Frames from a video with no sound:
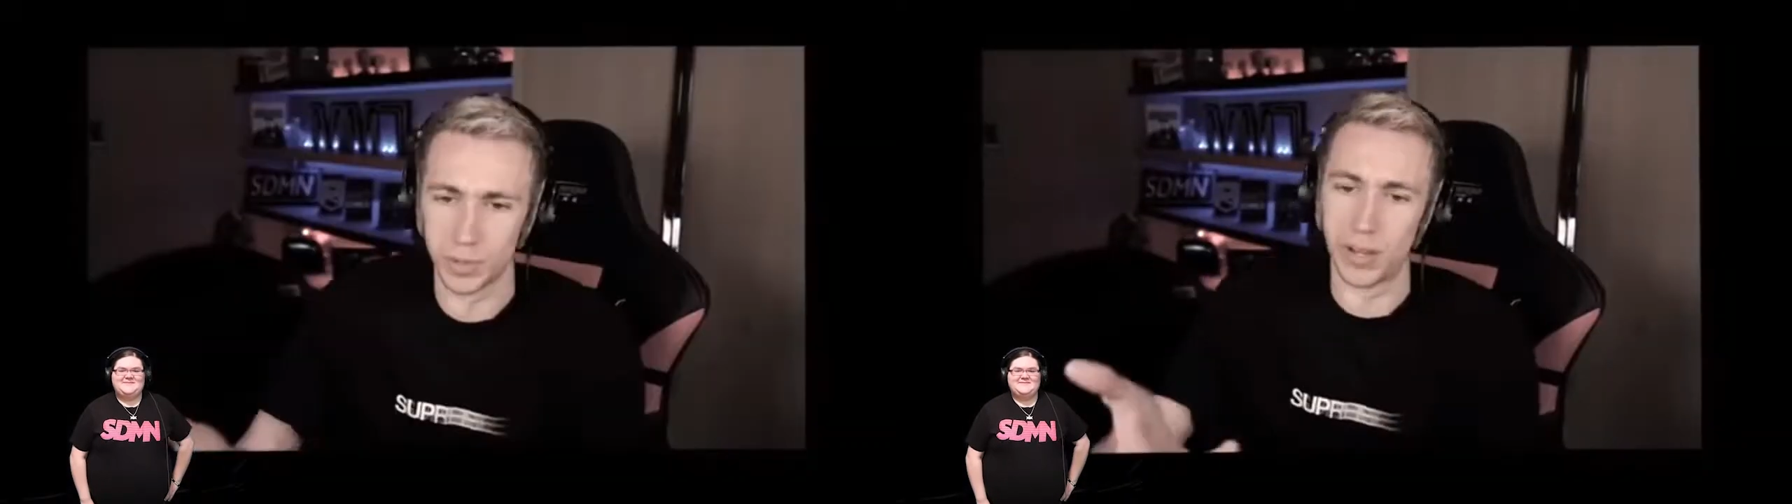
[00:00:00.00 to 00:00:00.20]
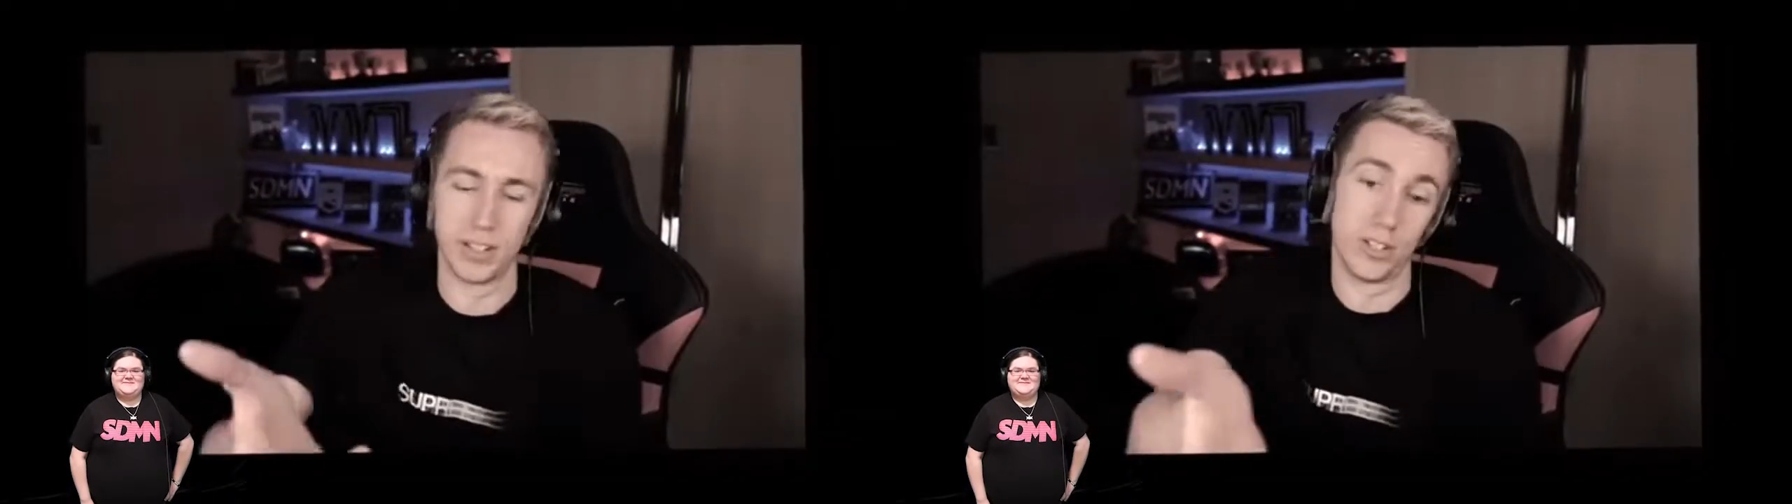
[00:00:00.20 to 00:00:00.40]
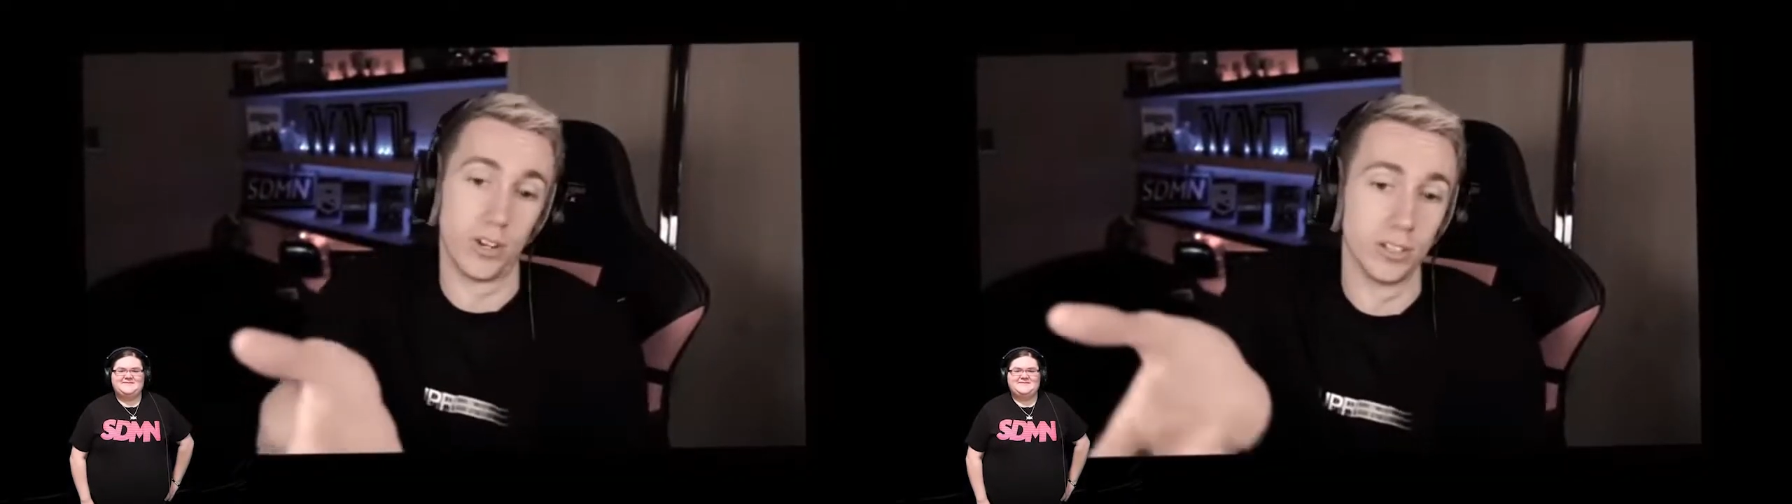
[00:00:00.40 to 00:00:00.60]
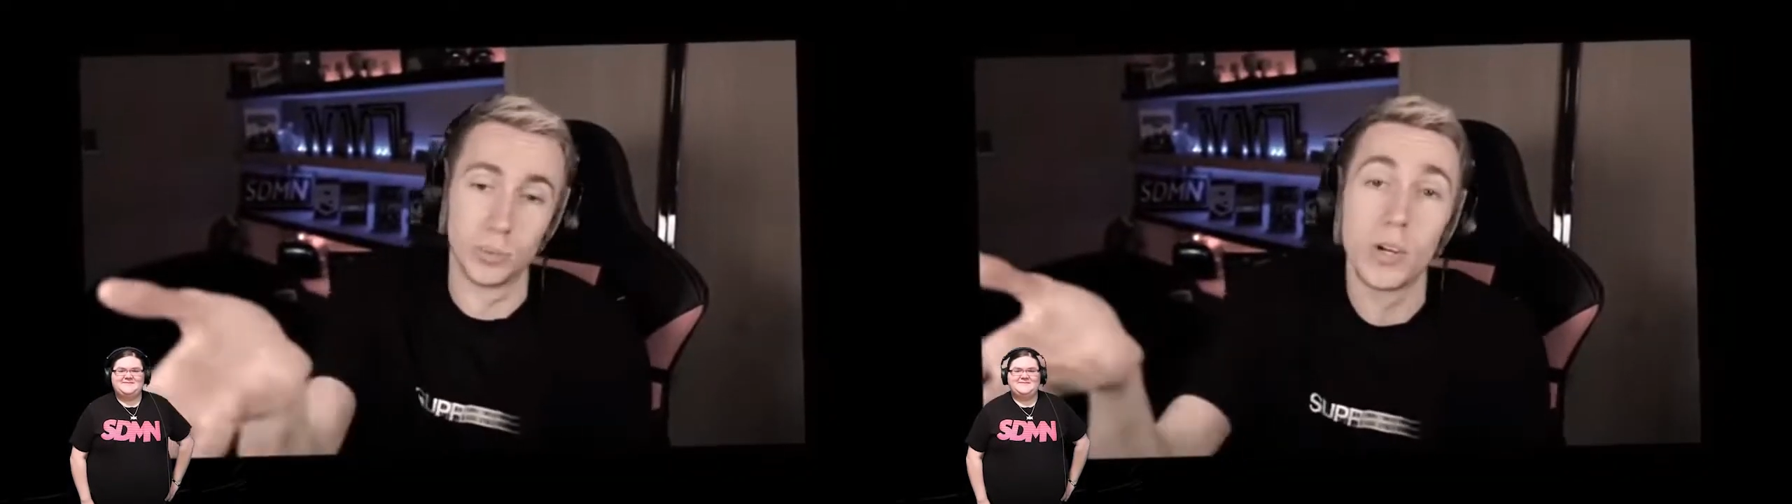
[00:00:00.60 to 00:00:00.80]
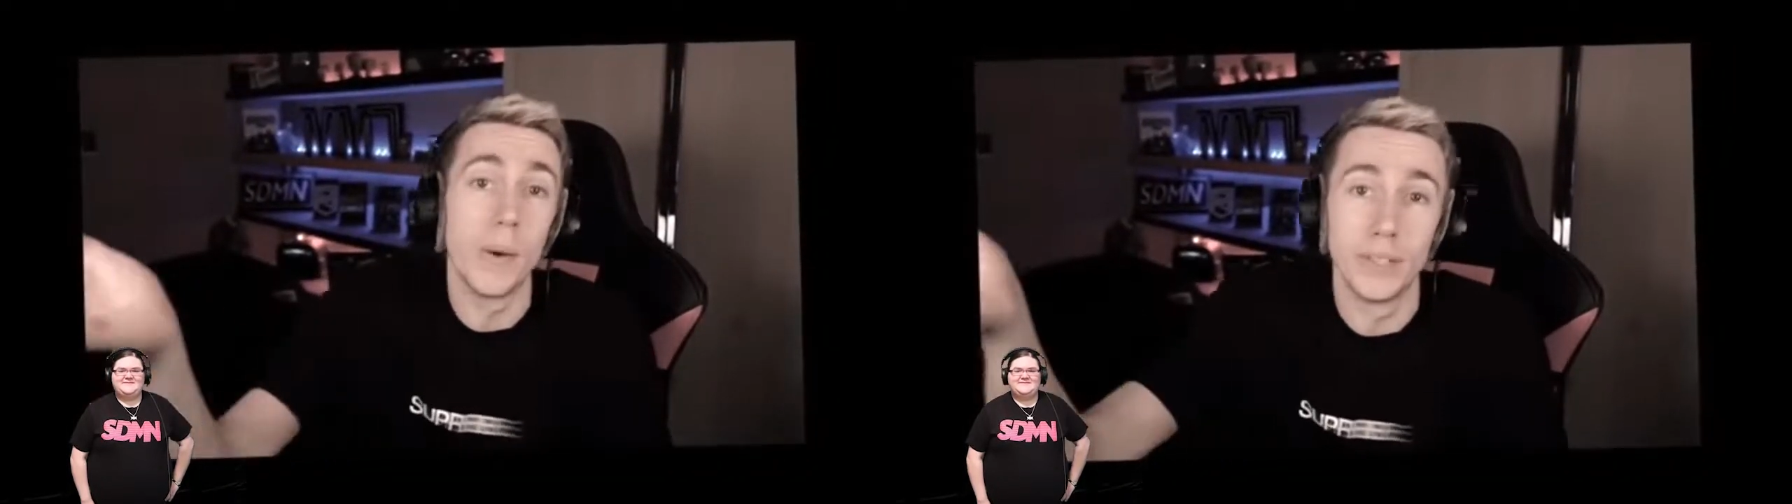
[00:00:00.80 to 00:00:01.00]

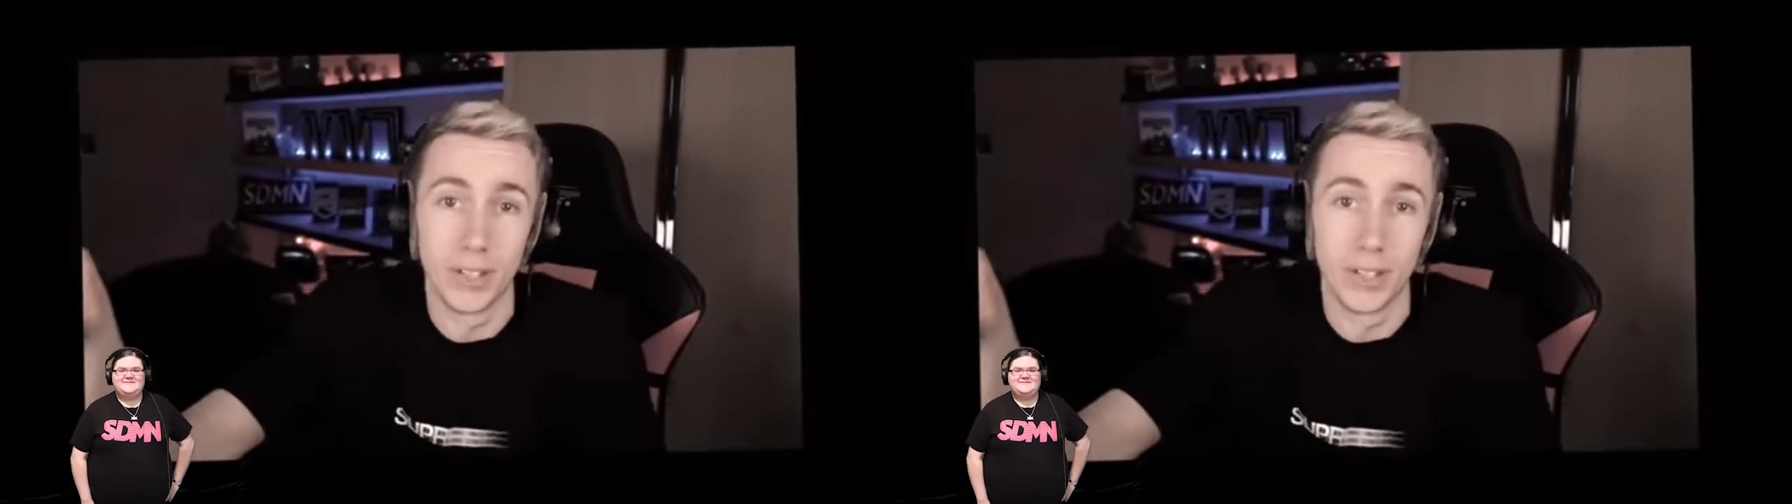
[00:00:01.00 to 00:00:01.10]
we'll go with